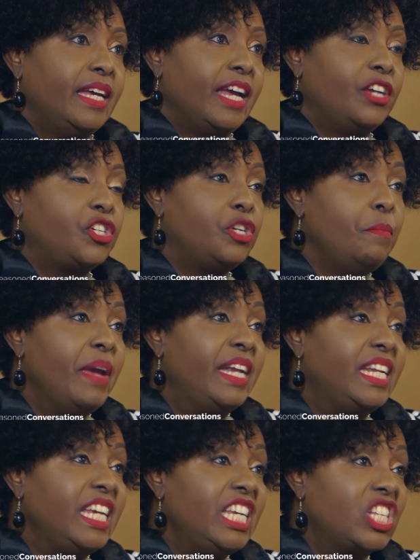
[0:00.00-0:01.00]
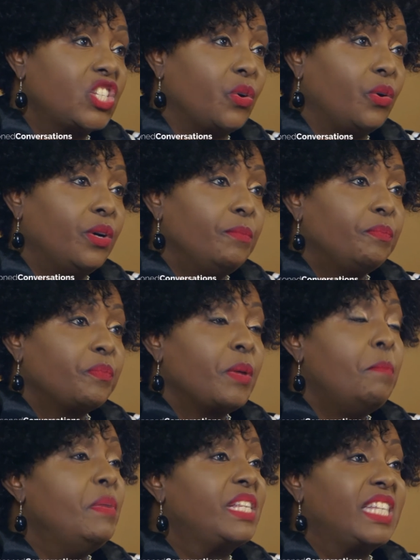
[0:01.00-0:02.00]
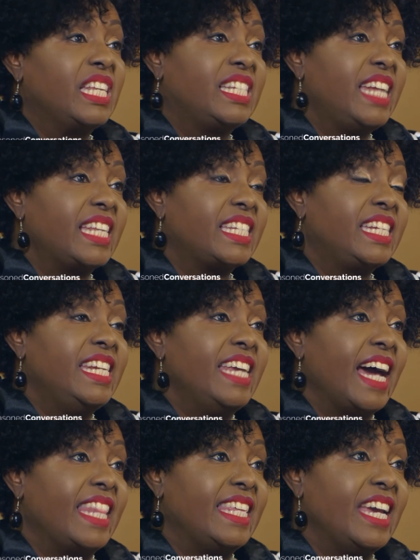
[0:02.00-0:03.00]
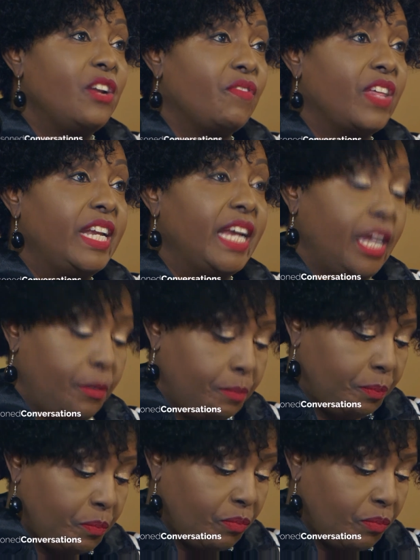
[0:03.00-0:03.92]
And she made Esau miss his destiny at the end of the day.